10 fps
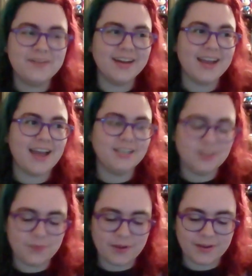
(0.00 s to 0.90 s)
But I
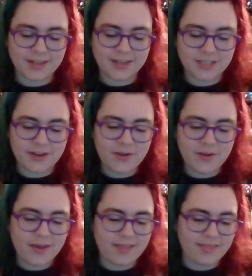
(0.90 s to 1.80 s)
just want you guys to
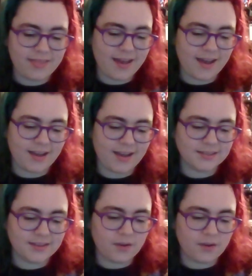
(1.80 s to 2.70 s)
know
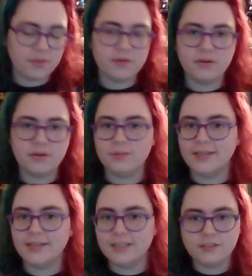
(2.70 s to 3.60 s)
that whether you
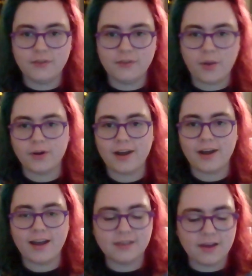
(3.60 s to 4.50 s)
liked this video or
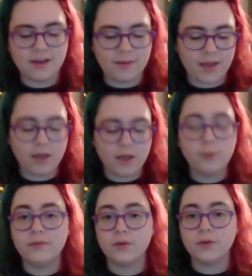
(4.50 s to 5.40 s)
not, I
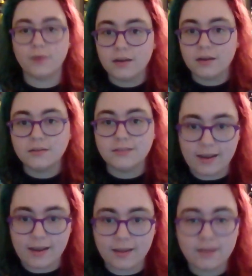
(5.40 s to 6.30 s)
hope you have a great
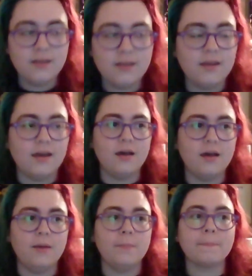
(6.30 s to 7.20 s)
day.
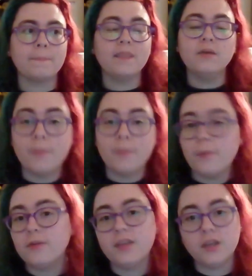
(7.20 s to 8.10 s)

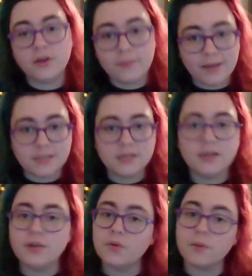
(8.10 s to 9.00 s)
Remember that you're
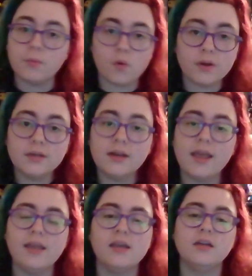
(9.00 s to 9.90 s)
amazing and you're important,
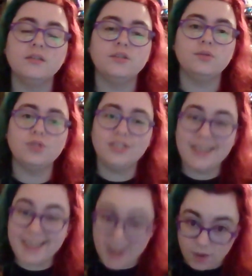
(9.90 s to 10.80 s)
and you should
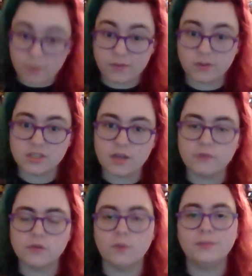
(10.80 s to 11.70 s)
take care of
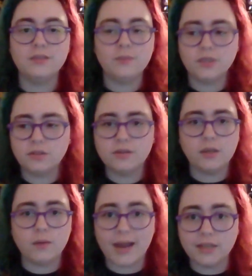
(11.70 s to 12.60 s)
yourself. So please make sure
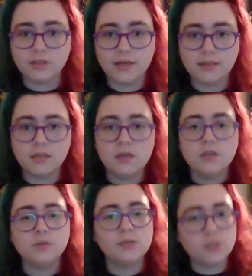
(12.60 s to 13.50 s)
that you hydrate,
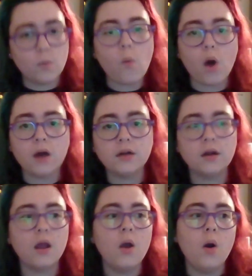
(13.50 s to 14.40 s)
drink some
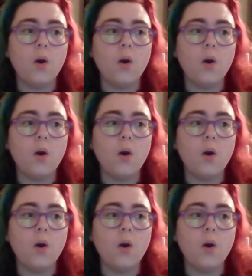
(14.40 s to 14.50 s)
water.